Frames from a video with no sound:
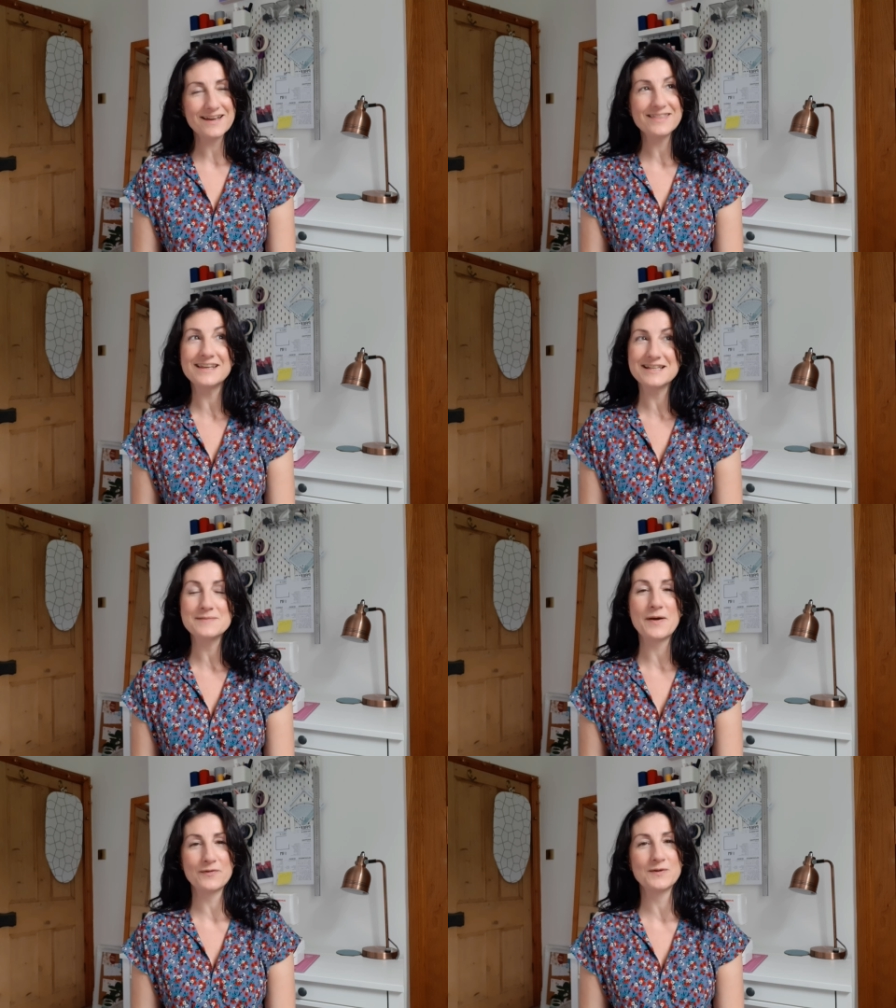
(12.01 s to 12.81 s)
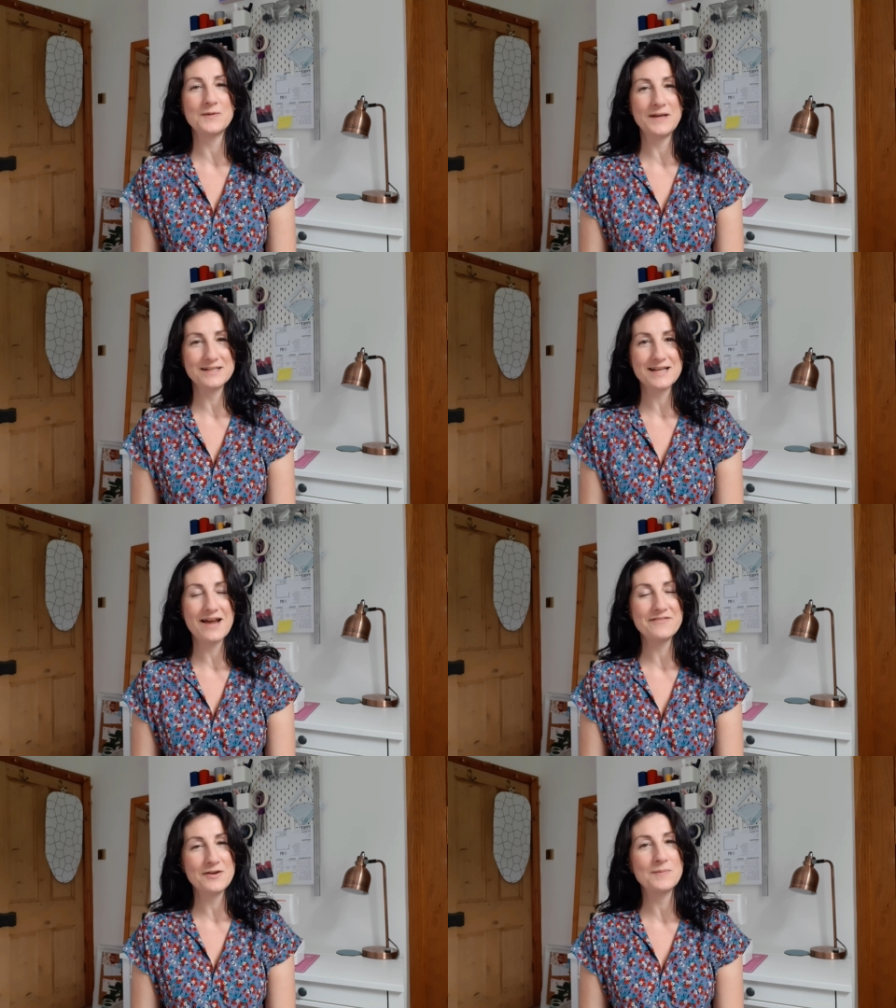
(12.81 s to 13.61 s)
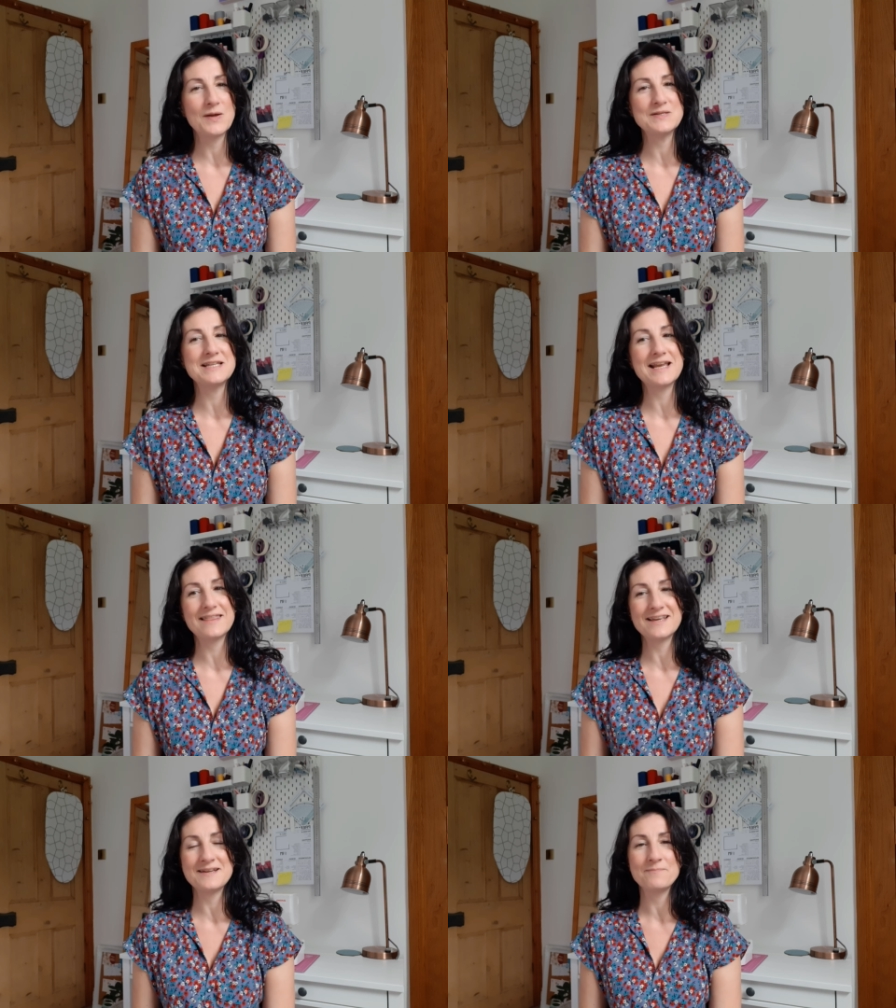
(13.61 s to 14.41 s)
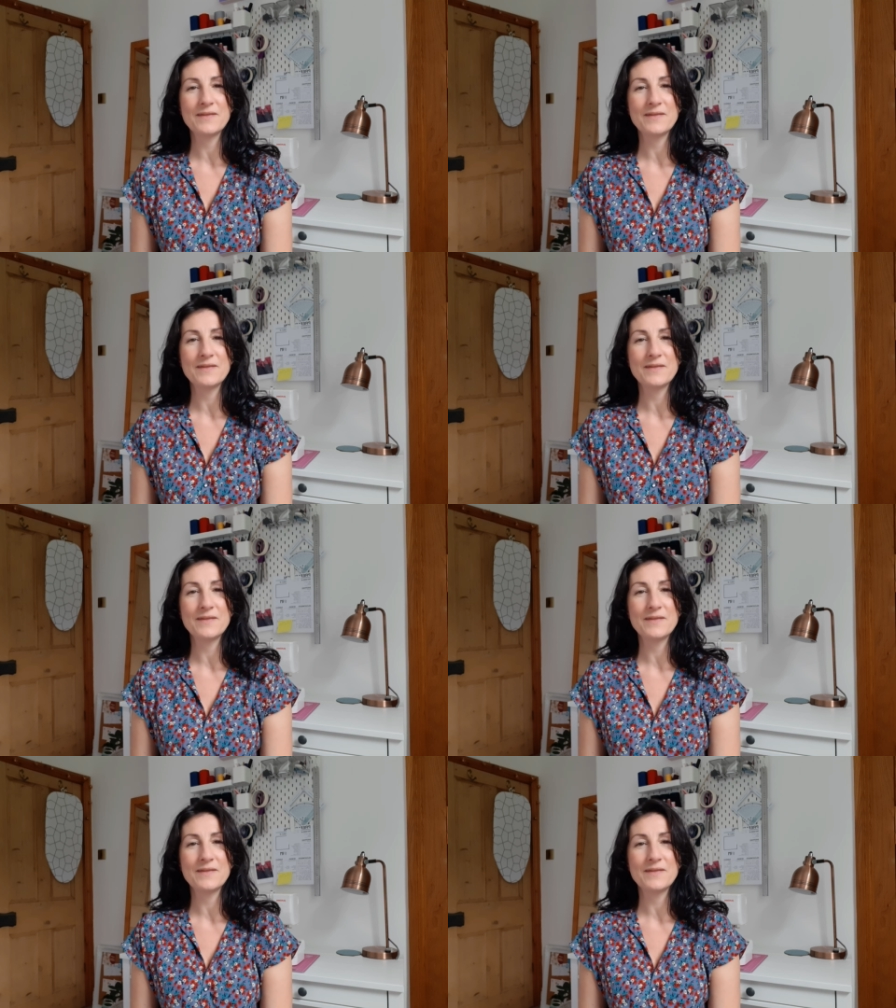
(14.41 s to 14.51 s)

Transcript: I think it's about 3 weeks. I haven't uploaded anything.